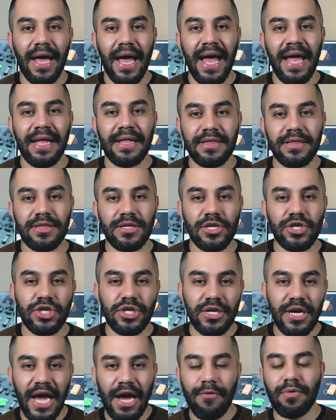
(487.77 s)
and
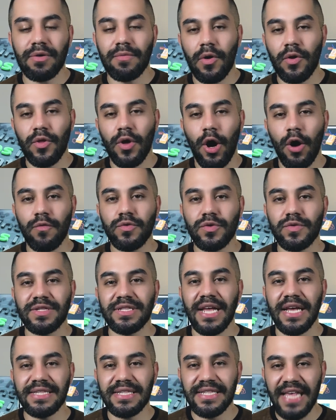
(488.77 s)
teaching everyone how to
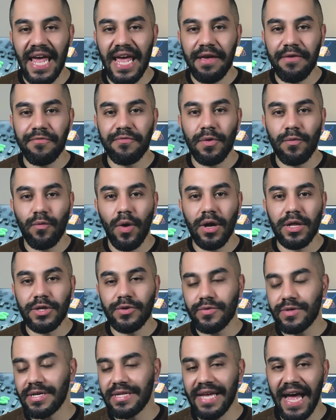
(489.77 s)
stay safe while
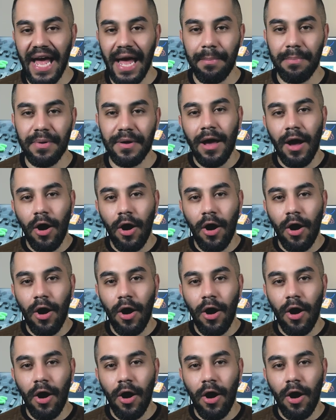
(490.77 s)
using the app.